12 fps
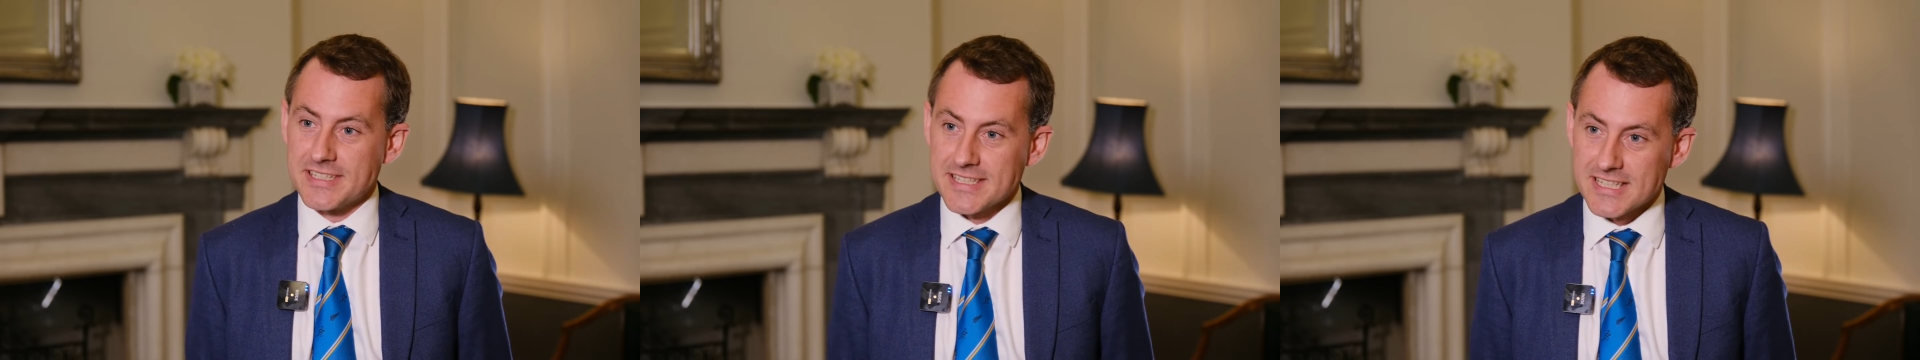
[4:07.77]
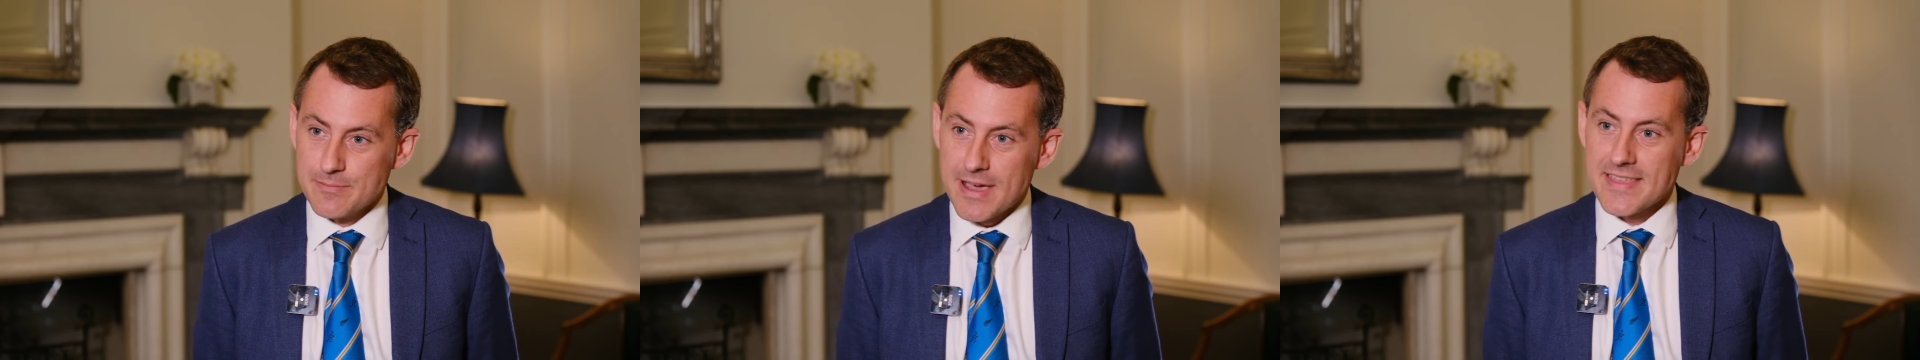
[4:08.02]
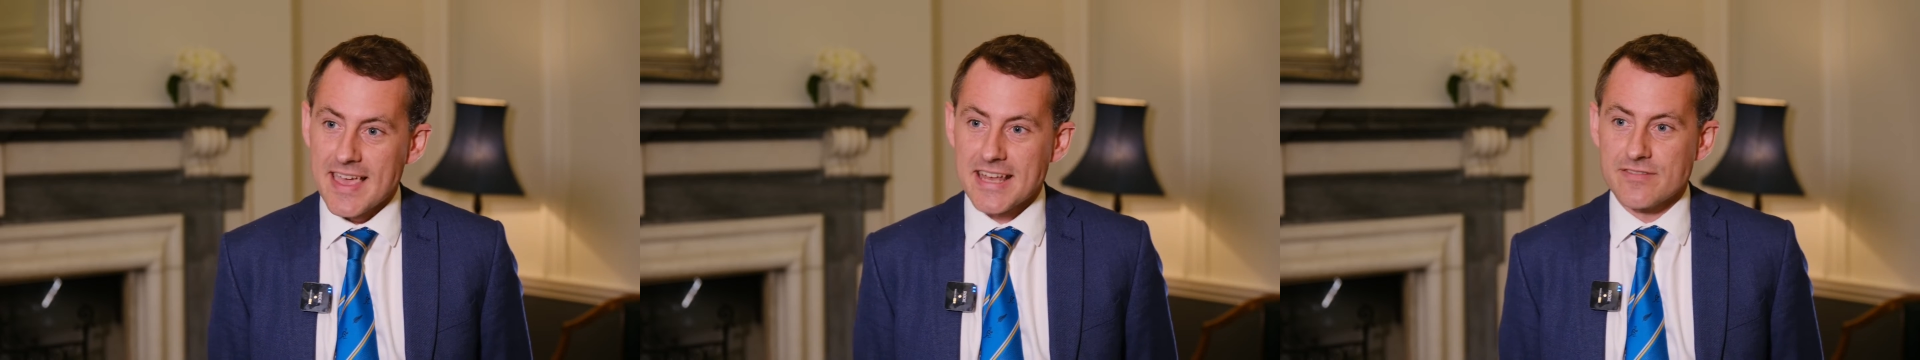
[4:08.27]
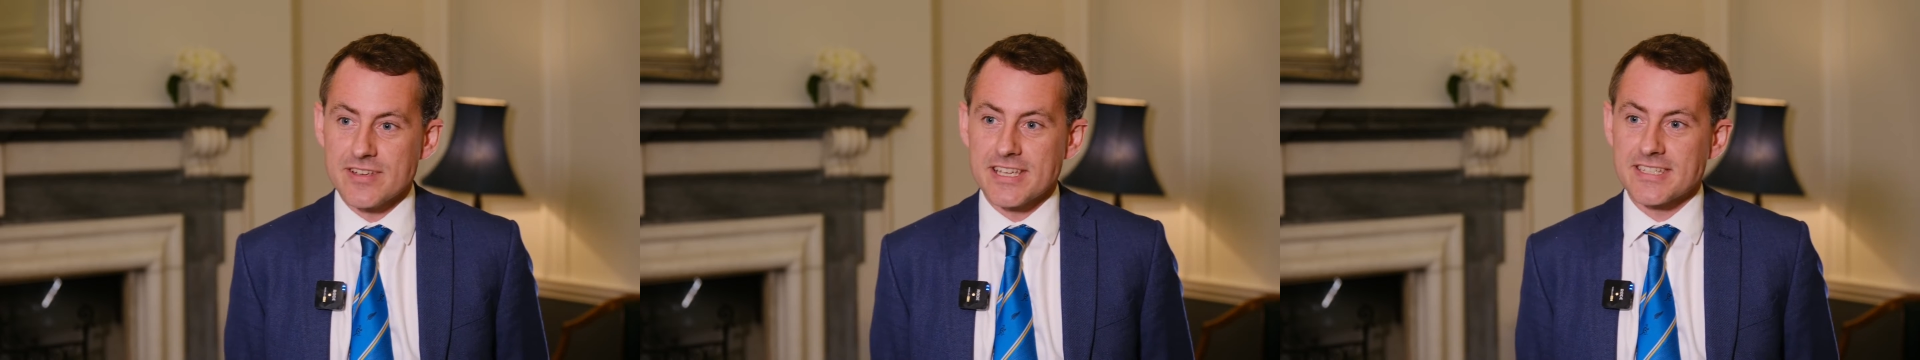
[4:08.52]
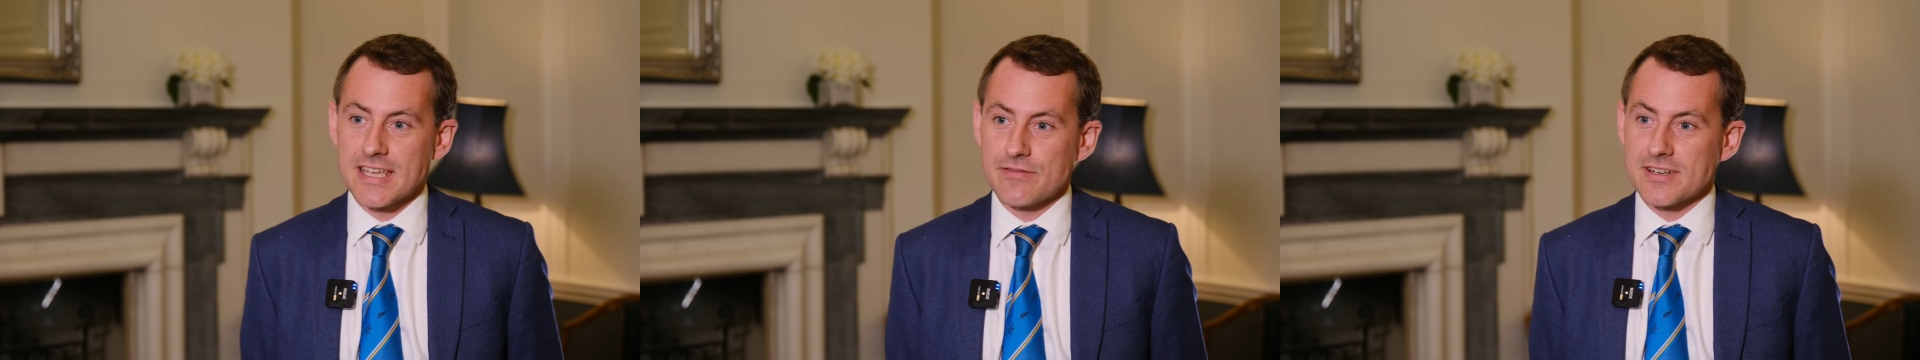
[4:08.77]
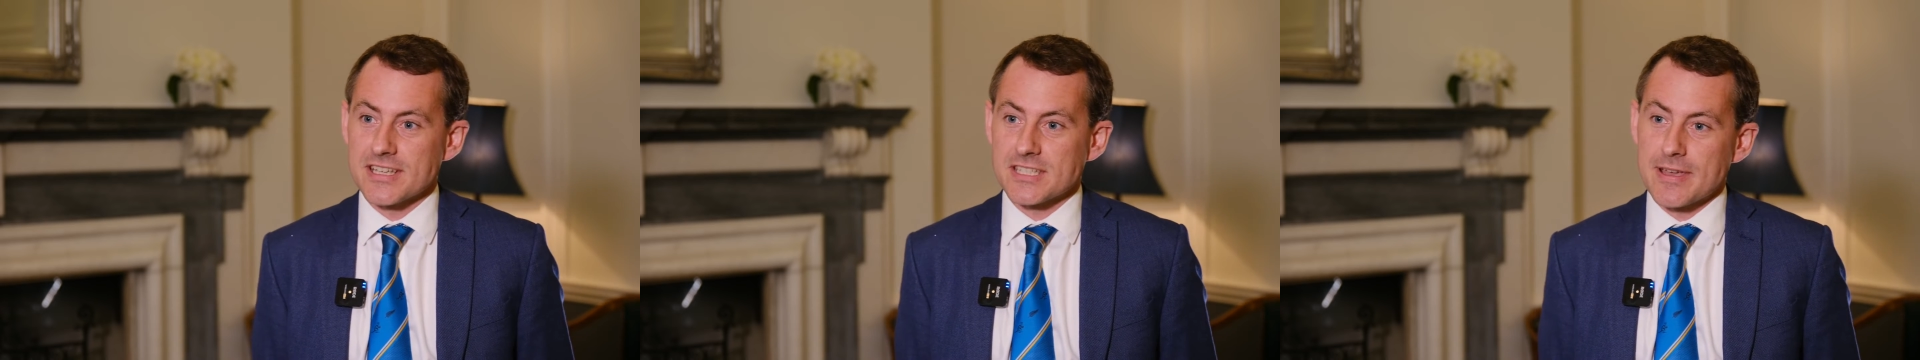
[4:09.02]
Disley May, the head of Year
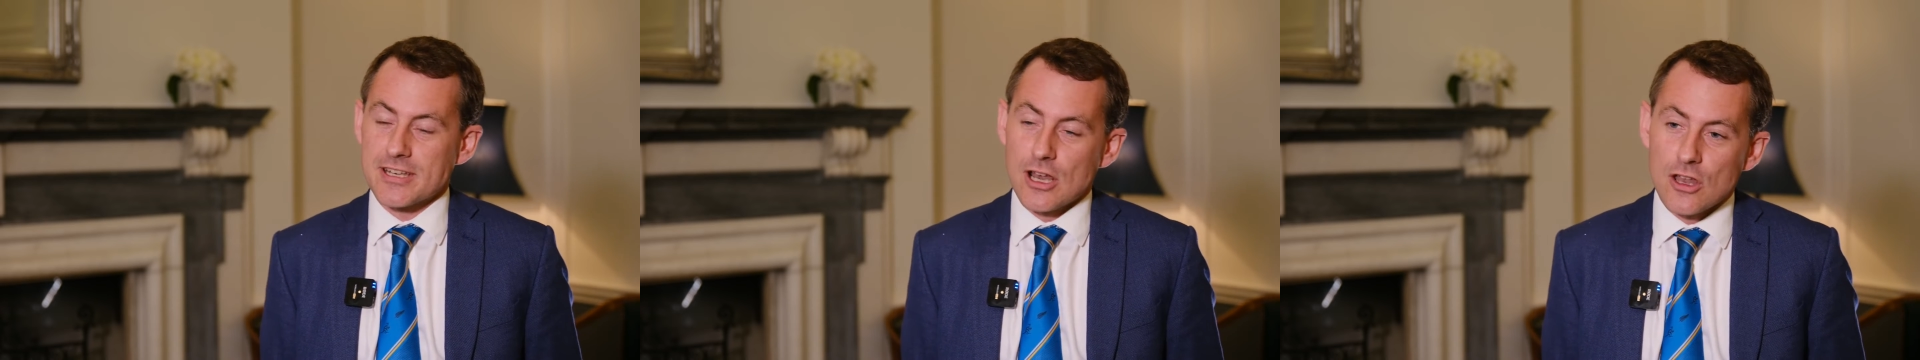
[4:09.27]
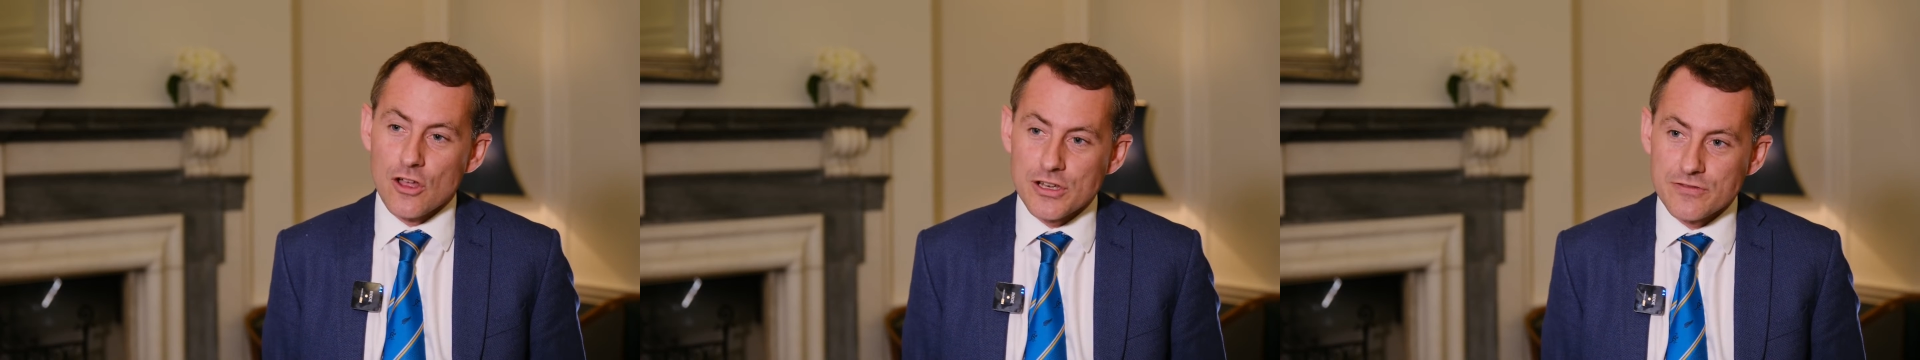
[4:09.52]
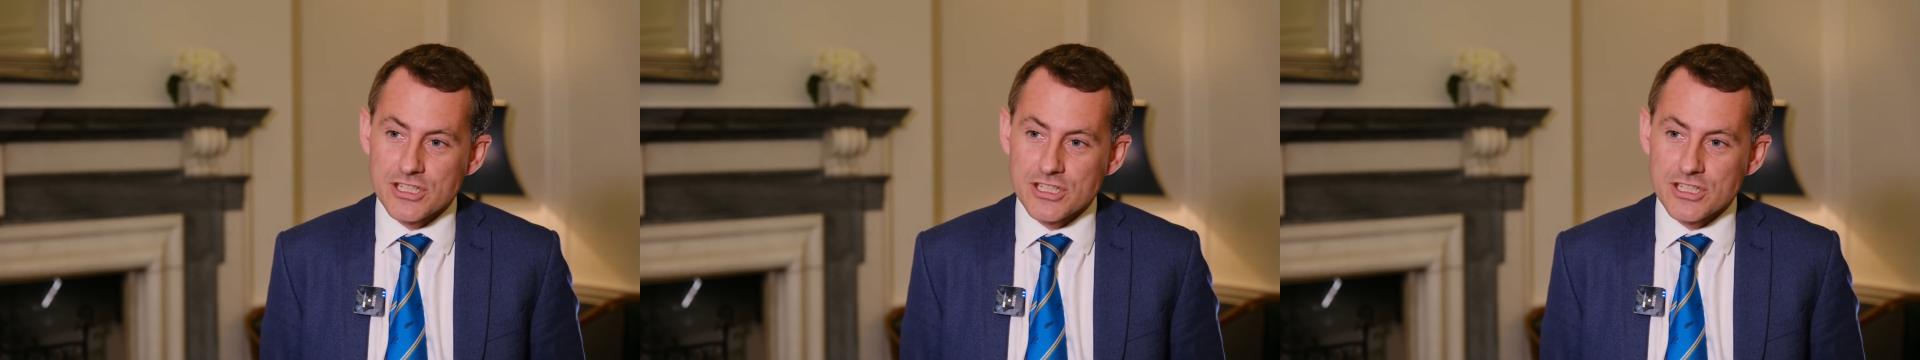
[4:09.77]
7, has spent a lot of